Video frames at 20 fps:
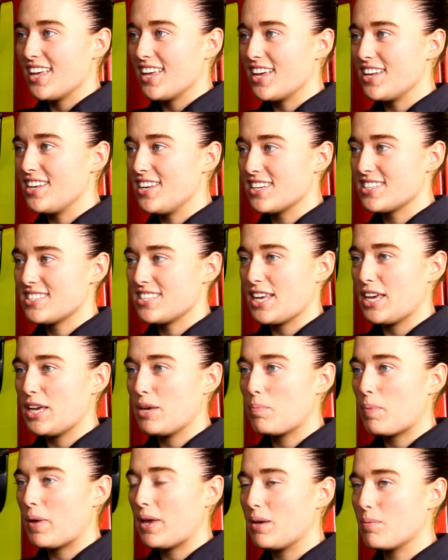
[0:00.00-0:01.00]
and you
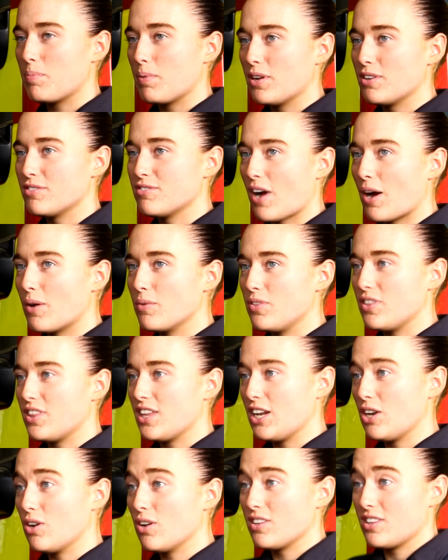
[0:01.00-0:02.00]
see people around,
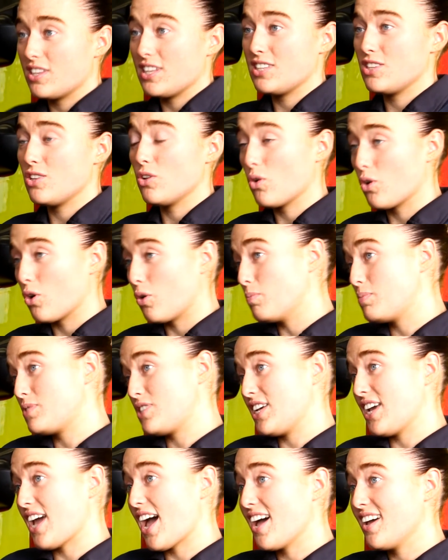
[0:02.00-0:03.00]
they look up
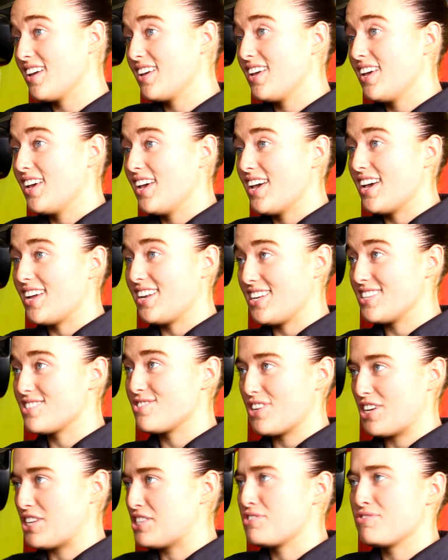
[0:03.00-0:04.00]
to you, and
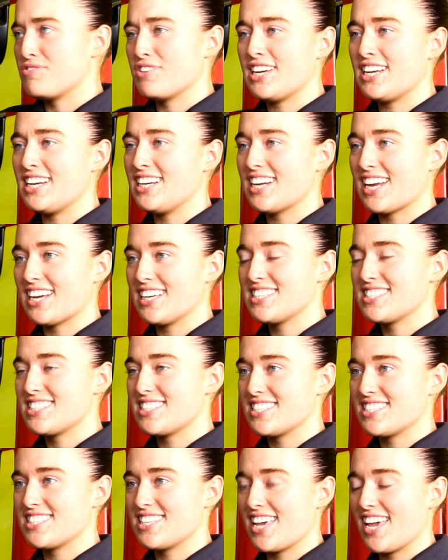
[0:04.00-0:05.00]
it's really nice
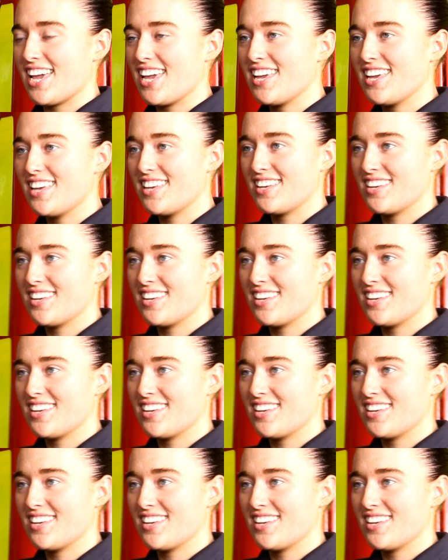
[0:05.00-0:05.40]
to see.